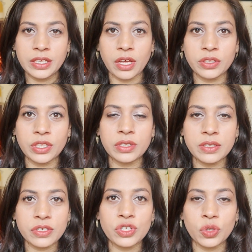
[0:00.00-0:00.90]
Now
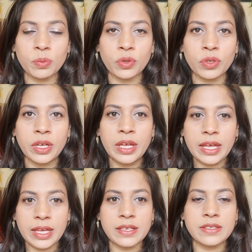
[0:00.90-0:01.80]
this new moon
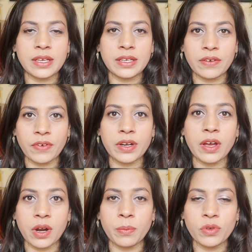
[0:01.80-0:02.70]
is in a very
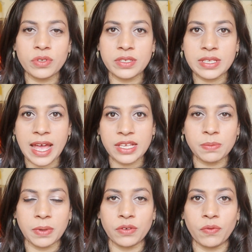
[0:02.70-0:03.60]
harmonious
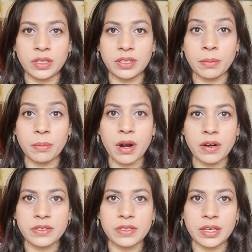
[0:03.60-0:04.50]
aspect with the
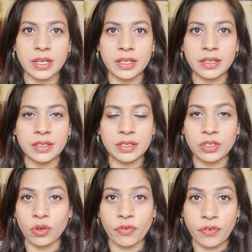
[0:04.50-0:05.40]
Mars in
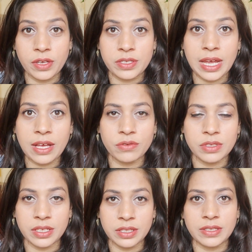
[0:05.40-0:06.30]
your first
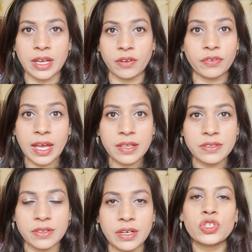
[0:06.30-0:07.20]
house in sign of
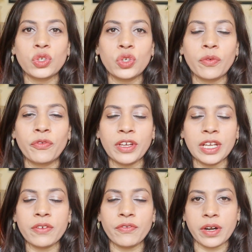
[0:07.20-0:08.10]
Cancer. So you're
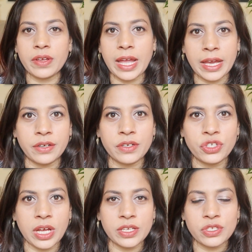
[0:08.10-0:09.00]
feeling very
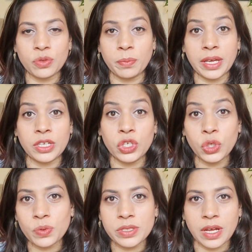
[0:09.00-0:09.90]
energized to make
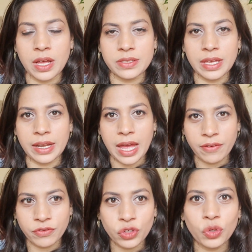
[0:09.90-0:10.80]
new starts and
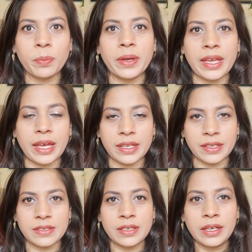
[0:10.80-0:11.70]
have new
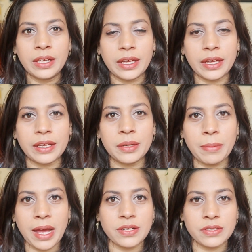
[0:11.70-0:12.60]
beginnings in
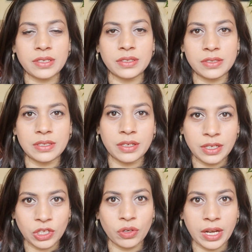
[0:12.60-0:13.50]
matters
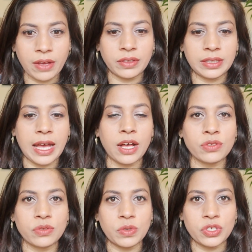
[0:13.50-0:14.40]
concerning your 11th
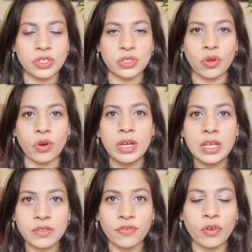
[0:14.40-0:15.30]
house, which is your
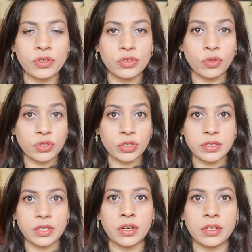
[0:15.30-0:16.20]
social
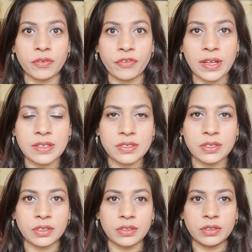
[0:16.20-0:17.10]
circle, friend
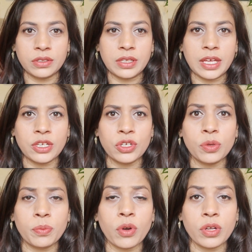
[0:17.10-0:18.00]
circle, any
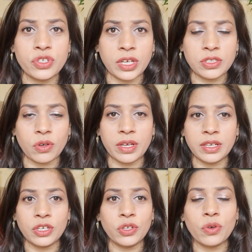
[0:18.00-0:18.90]
new projects or
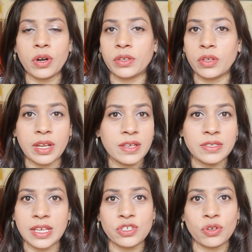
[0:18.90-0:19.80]
any new
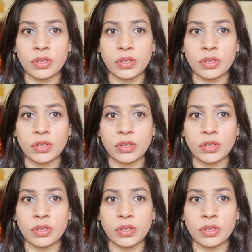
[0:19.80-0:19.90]
organization